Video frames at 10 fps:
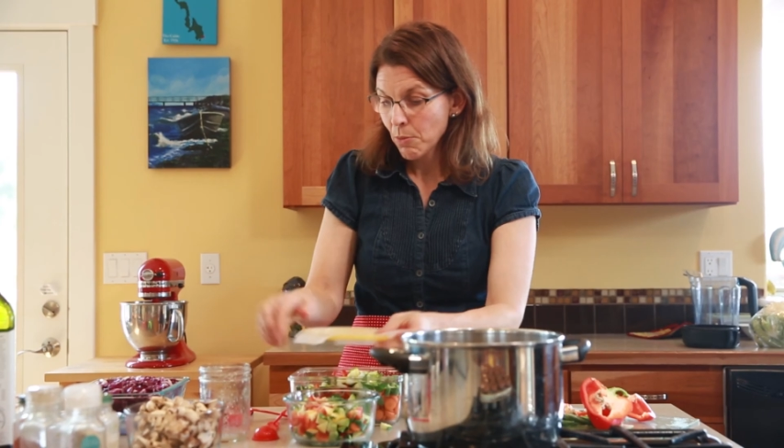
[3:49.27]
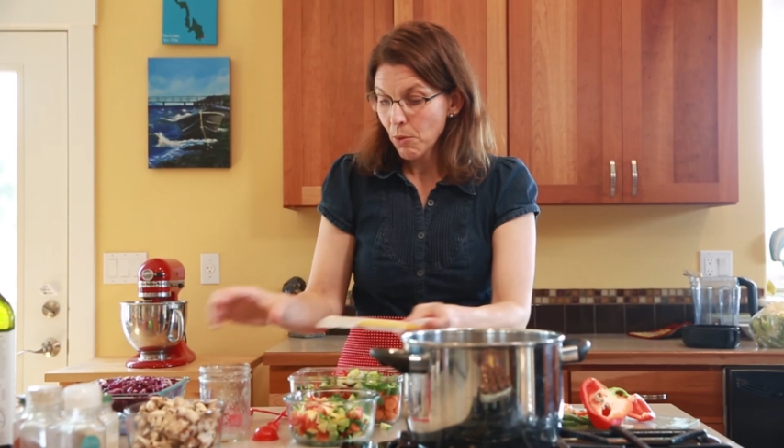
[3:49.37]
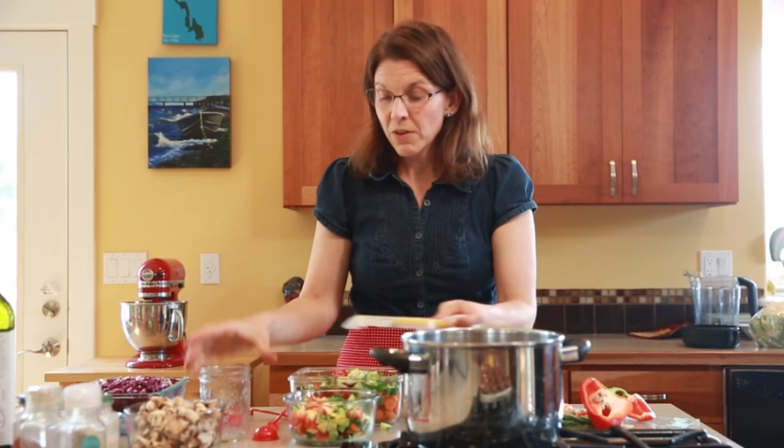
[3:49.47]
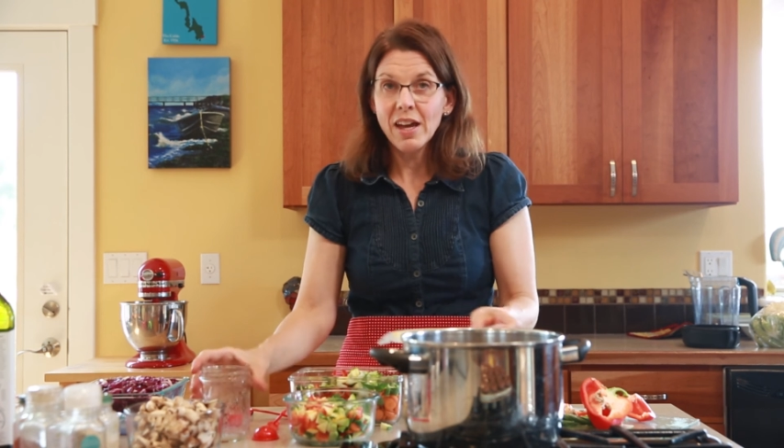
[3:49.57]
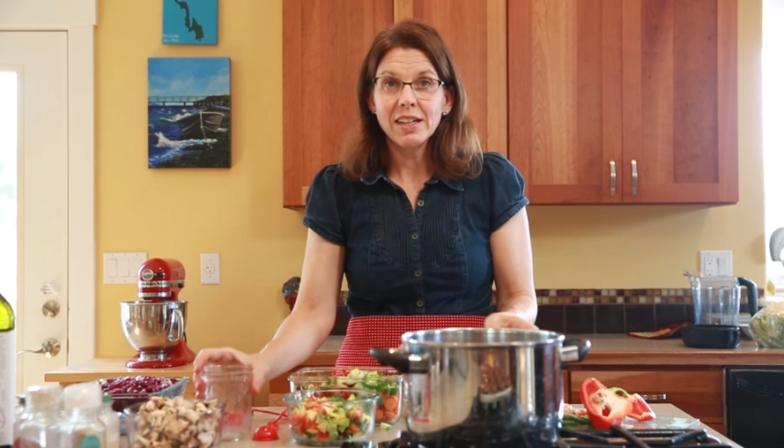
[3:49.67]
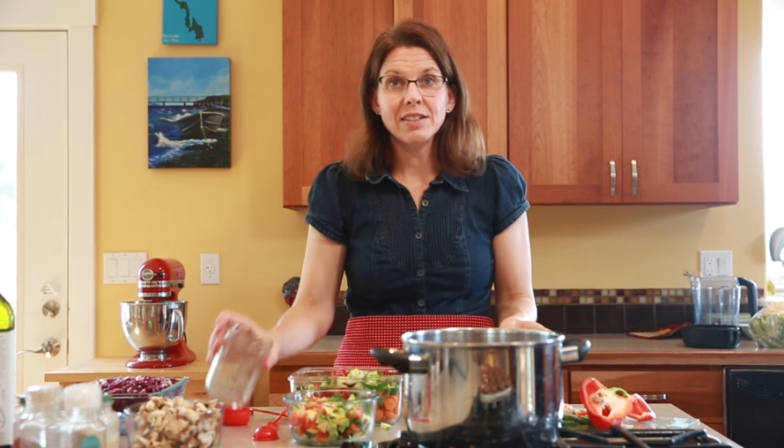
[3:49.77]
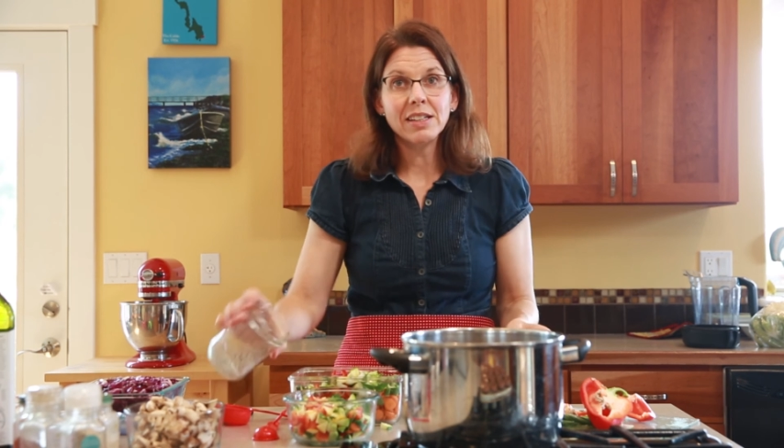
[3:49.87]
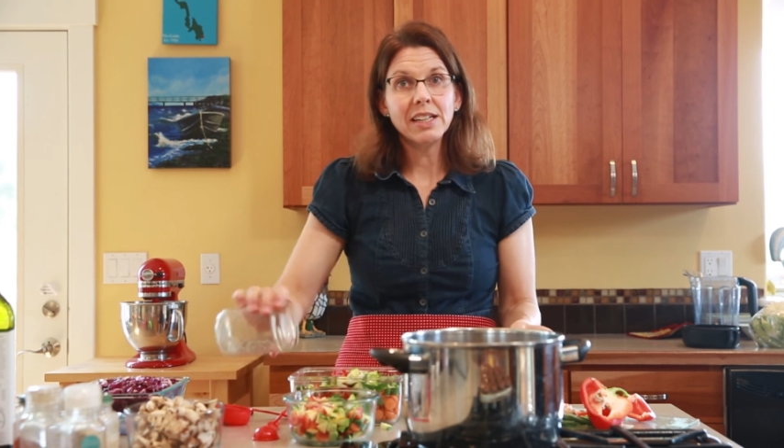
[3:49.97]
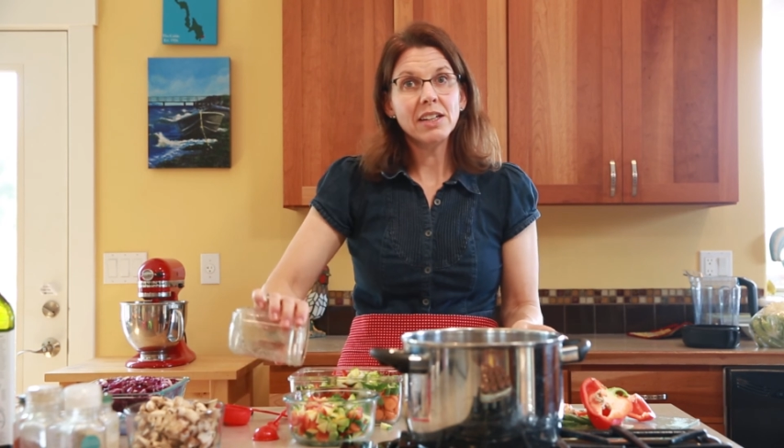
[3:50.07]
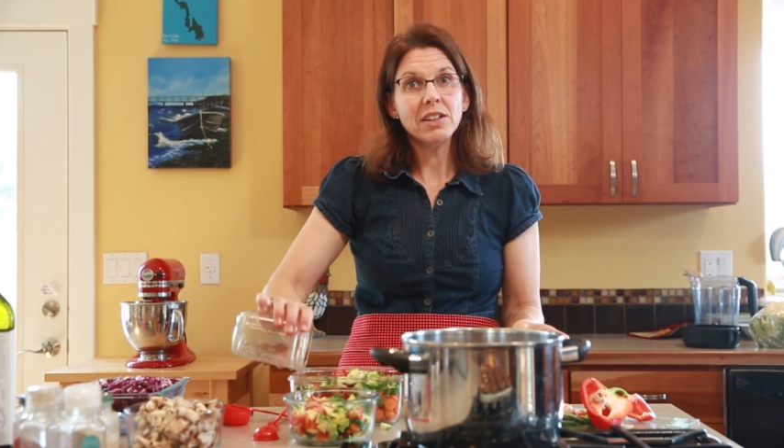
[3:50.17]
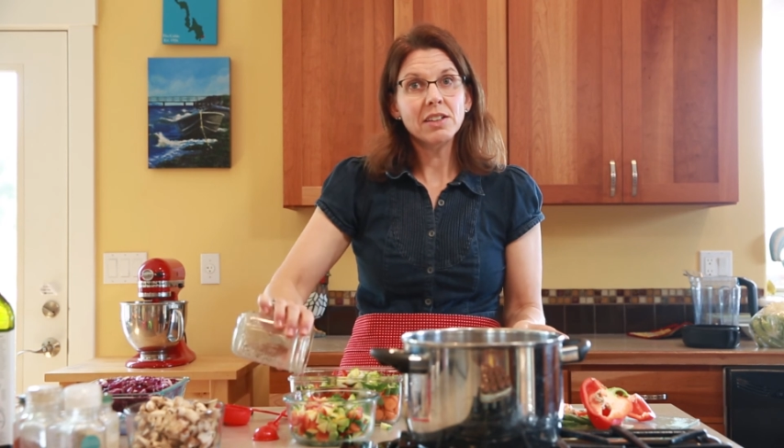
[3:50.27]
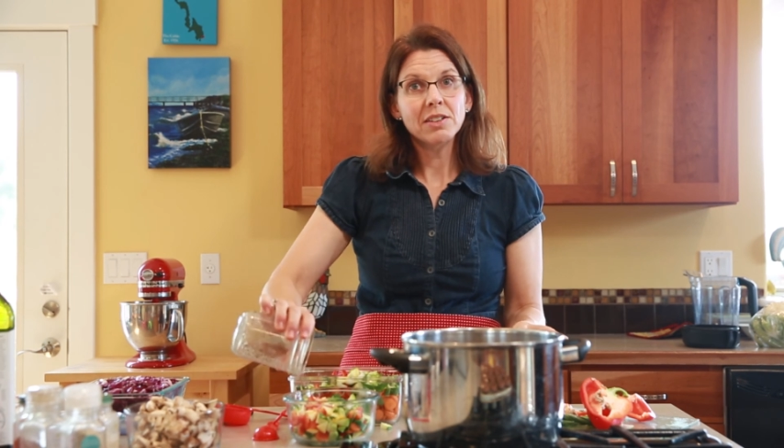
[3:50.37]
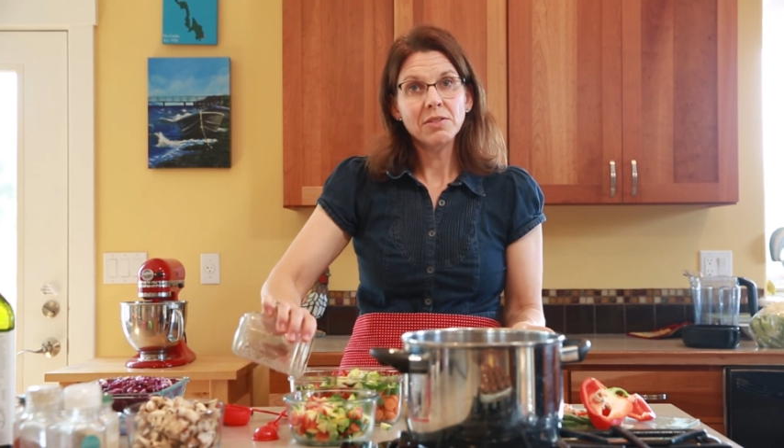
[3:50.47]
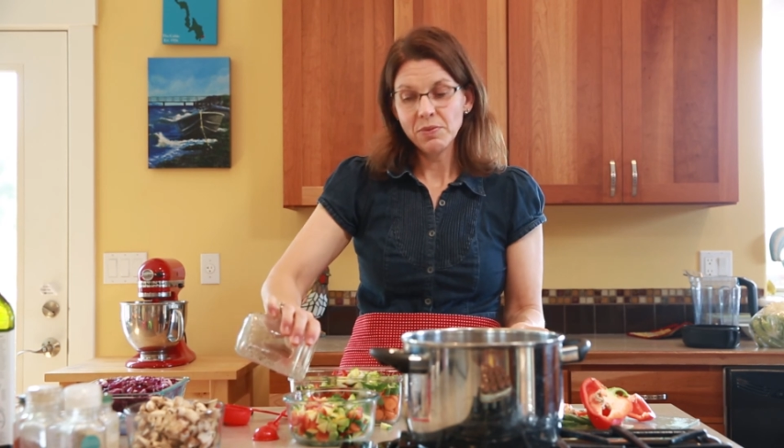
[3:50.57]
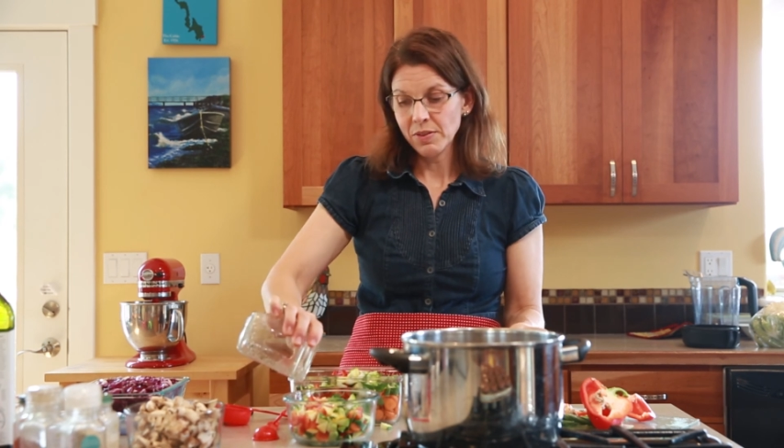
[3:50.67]
Pour that into here.
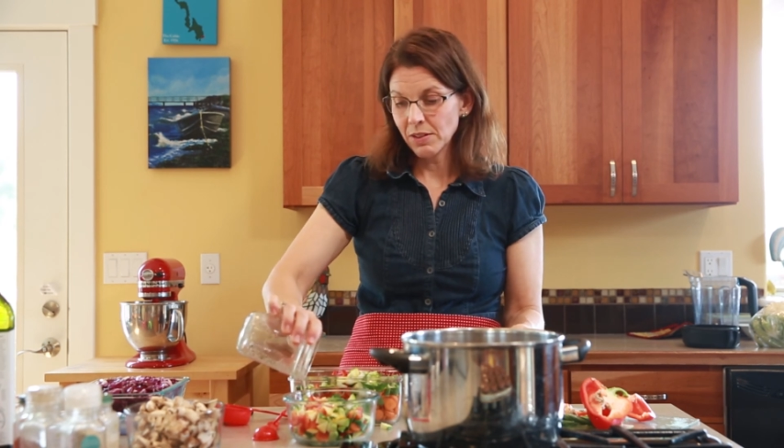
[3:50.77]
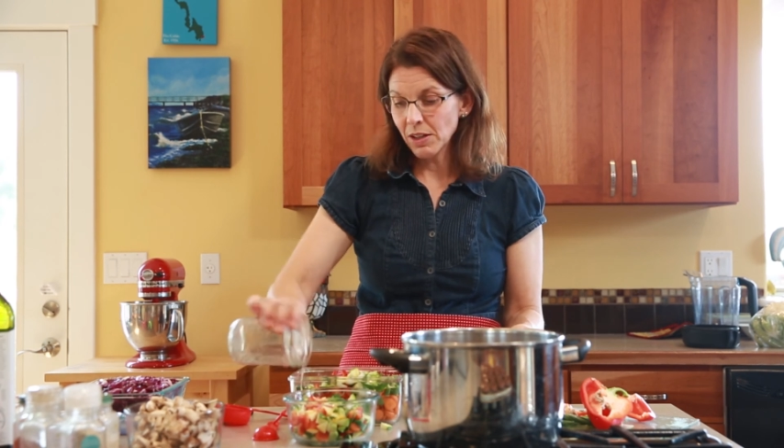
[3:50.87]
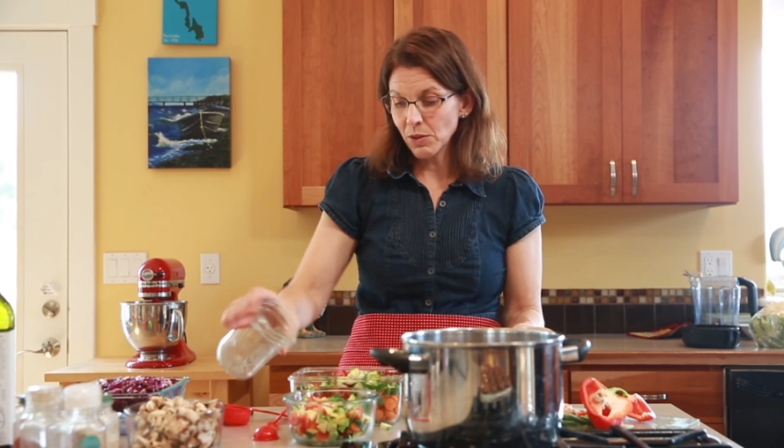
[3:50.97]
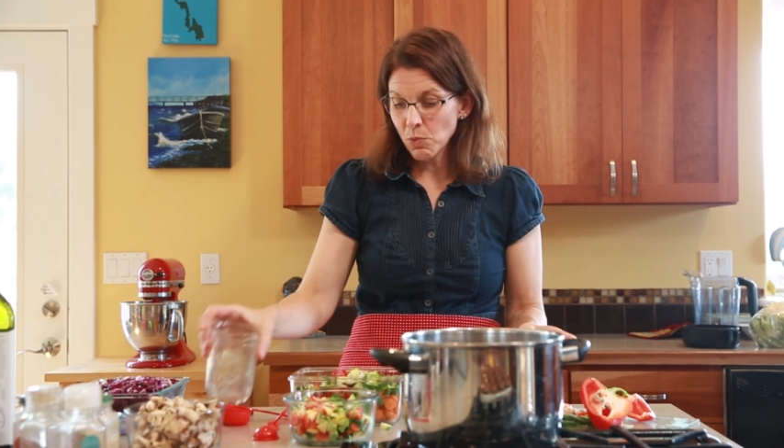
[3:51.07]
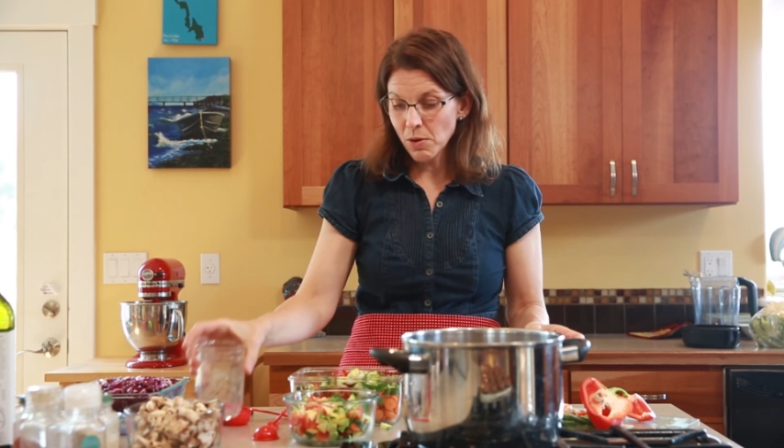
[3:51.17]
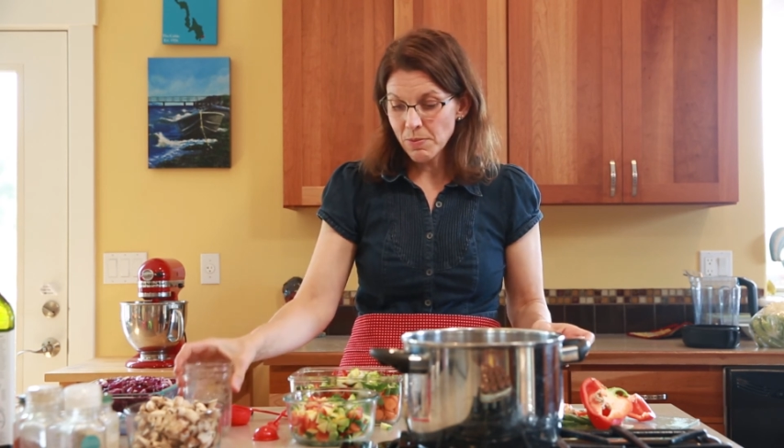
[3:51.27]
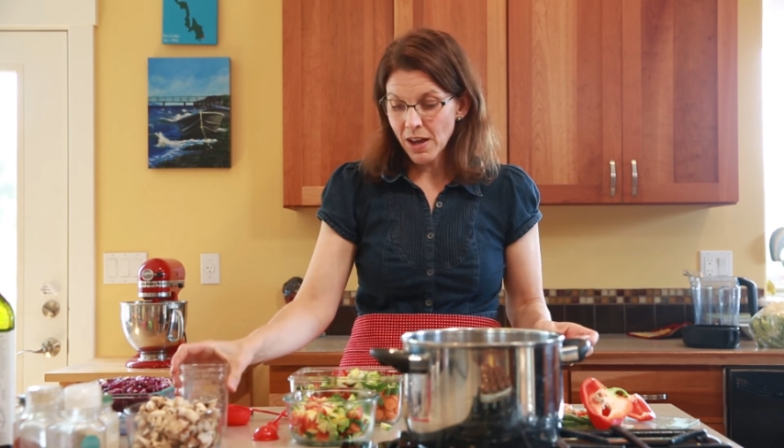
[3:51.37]
Gonna warm